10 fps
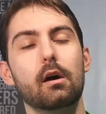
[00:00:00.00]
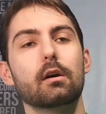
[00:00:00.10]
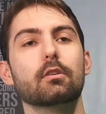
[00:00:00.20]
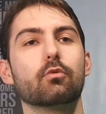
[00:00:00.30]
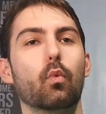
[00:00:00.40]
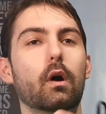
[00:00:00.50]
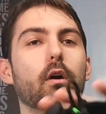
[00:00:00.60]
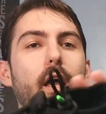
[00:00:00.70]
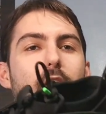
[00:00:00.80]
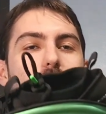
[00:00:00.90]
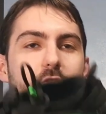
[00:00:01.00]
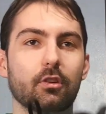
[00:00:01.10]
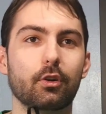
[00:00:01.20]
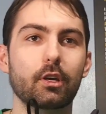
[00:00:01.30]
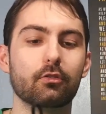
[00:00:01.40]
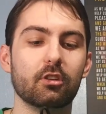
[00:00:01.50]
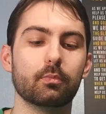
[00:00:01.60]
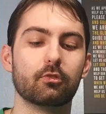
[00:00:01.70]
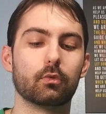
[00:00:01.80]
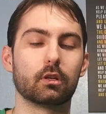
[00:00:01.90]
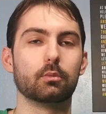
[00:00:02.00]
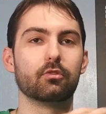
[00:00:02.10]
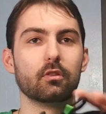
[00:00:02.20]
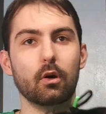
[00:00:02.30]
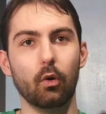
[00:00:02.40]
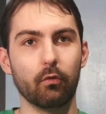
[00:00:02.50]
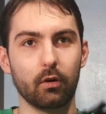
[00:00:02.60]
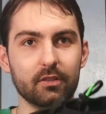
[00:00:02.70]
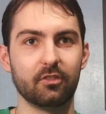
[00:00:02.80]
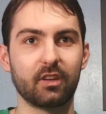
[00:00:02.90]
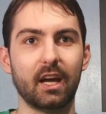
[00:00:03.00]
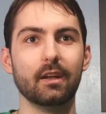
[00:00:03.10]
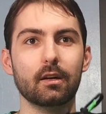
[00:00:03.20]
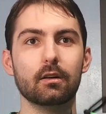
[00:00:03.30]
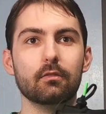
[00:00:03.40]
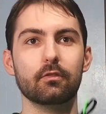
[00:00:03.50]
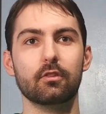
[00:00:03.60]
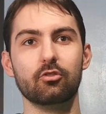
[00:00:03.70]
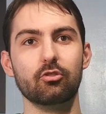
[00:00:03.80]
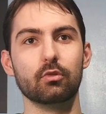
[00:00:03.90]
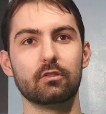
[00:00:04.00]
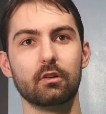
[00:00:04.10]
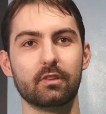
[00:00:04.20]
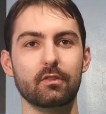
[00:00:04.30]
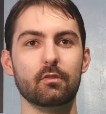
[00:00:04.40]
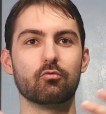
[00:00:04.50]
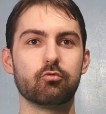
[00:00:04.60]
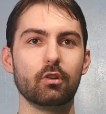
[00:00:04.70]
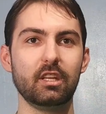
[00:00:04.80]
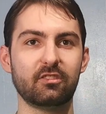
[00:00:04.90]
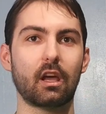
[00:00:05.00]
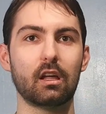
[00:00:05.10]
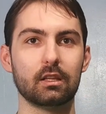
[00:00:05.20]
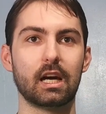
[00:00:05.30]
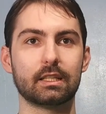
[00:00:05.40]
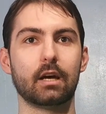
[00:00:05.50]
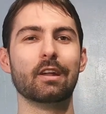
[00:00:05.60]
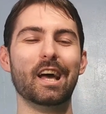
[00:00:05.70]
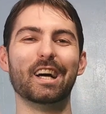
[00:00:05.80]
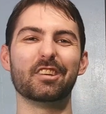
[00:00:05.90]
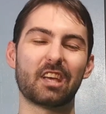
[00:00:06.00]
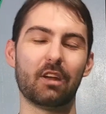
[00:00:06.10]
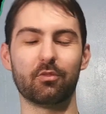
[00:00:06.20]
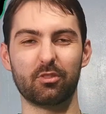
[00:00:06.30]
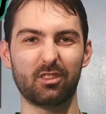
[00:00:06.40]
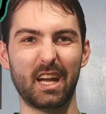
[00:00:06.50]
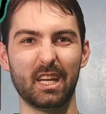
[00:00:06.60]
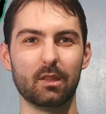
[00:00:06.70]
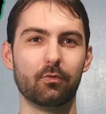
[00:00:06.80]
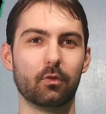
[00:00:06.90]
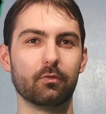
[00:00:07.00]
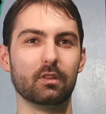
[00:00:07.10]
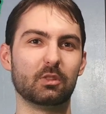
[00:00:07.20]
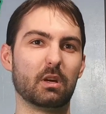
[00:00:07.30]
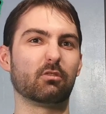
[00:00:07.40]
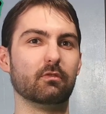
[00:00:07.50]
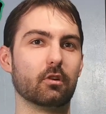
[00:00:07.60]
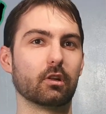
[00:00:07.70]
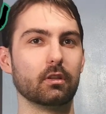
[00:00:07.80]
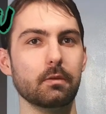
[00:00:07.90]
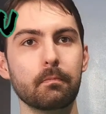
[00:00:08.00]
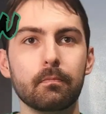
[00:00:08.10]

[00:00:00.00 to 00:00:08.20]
as well as zero heel slippage when it comes to the overall design of the shoe itself, giving you really solid lockdown aside from sliding in the forefoot, especially vertically.